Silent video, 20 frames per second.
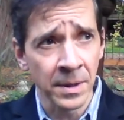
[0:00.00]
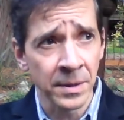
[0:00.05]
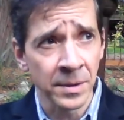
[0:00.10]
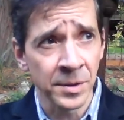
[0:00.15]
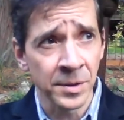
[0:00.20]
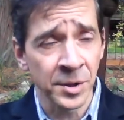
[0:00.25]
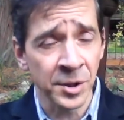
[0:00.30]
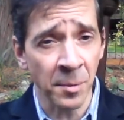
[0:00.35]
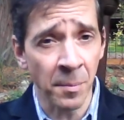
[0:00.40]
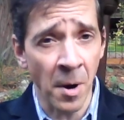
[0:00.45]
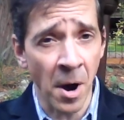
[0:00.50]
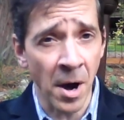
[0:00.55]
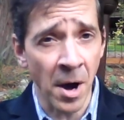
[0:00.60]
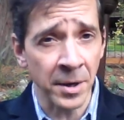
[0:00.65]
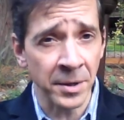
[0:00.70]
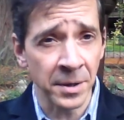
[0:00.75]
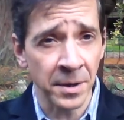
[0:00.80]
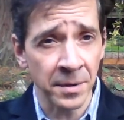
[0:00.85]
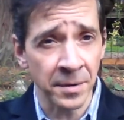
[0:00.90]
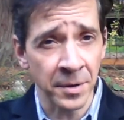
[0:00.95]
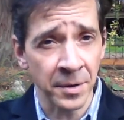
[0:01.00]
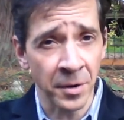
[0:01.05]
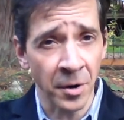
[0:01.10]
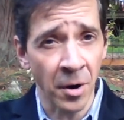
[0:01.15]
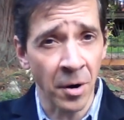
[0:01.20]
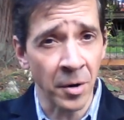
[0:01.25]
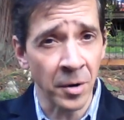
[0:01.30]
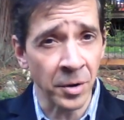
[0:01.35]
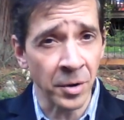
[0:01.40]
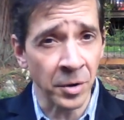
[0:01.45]
schemata that
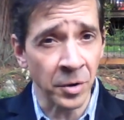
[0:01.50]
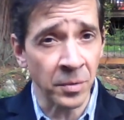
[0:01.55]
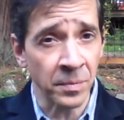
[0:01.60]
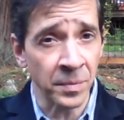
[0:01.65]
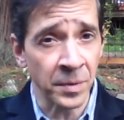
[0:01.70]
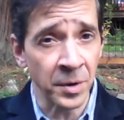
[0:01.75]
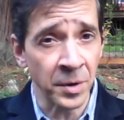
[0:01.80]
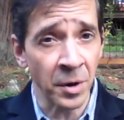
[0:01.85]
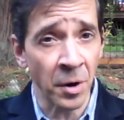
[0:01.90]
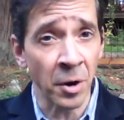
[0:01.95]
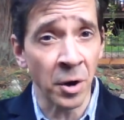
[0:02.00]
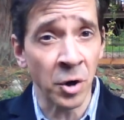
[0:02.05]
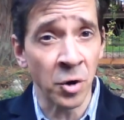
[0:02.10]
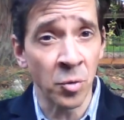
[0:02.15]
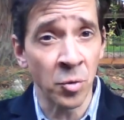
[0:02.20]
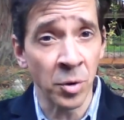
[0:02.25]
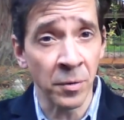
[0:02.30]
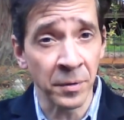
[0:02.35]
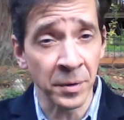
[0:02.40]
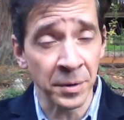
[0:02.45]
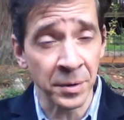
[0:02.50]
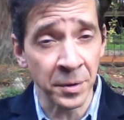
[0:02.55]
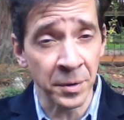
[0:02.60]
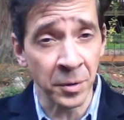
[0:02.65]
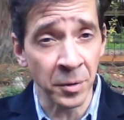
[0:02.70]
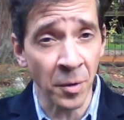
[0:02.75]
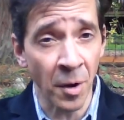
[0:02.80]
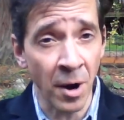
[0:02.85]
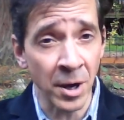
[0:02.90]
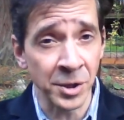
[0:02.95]
are equivalent, that
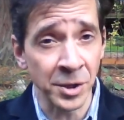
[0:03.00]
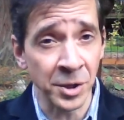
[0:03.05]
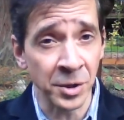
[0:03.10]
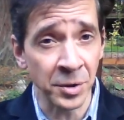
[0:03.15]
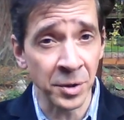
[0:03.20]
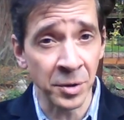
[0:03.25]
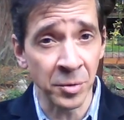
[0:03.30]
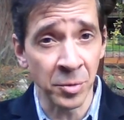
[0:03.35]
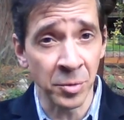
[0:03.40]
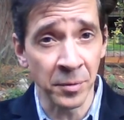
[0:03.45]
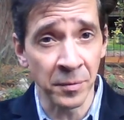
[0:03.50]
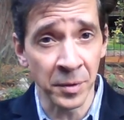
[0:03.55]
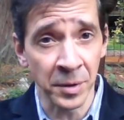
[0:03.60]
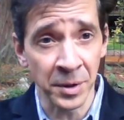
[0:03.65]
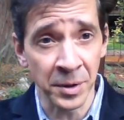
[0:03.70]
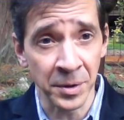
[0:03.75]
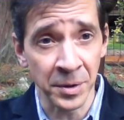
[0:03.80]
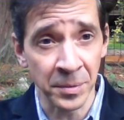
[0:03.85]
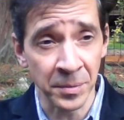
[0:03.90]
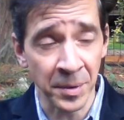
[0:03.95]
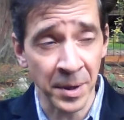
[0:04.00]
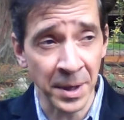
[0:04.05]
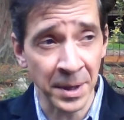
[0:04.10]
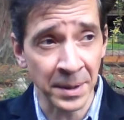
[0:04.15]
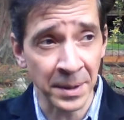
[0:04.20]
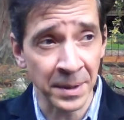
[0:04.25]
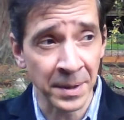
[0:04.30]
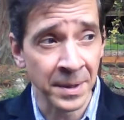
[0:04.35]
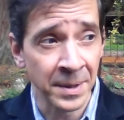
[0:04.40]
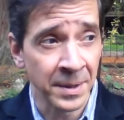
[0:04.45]
are logically equivalent, right?